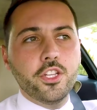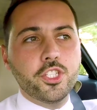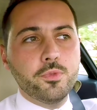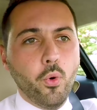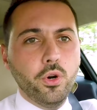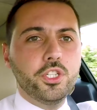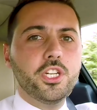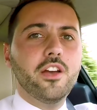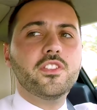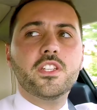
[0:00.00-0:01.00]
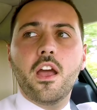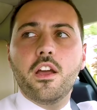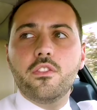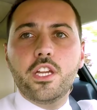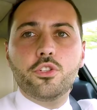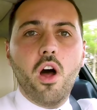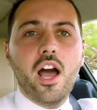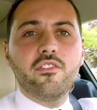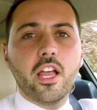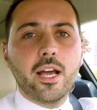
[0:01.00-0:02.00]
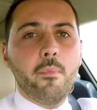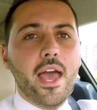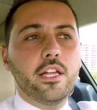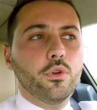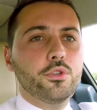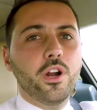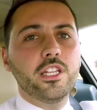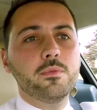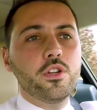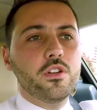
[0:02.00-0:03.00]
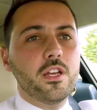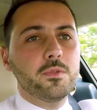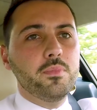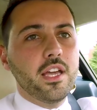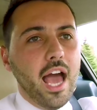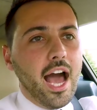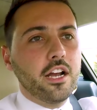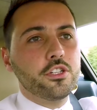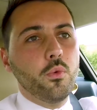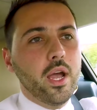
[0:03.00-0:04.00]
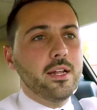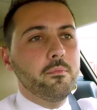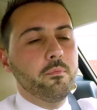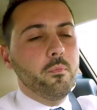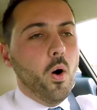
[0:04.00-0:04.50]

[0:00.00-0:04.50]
Sport shifts, they drive like a manual transmission that's being actuated